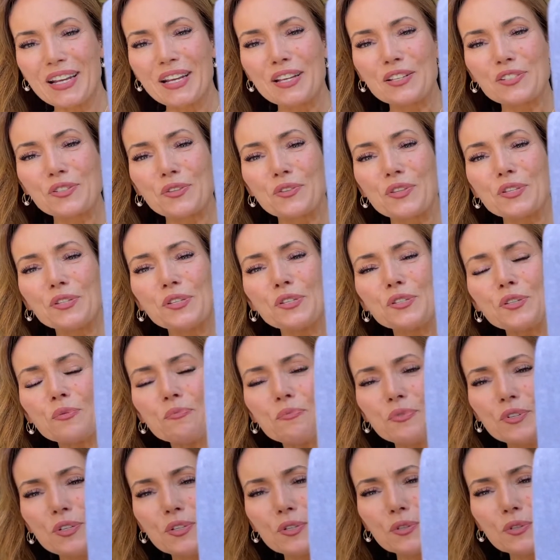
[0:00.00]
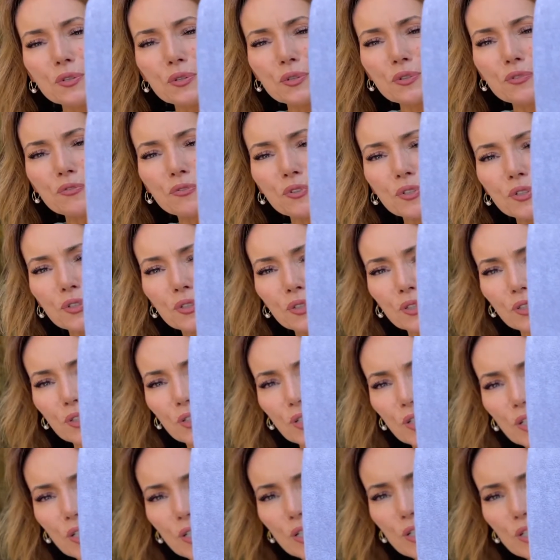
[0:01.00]
So this is a beautiful
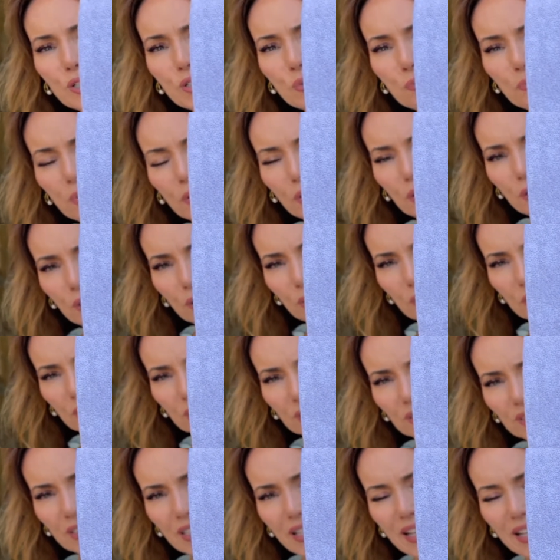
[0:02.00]
large pearl.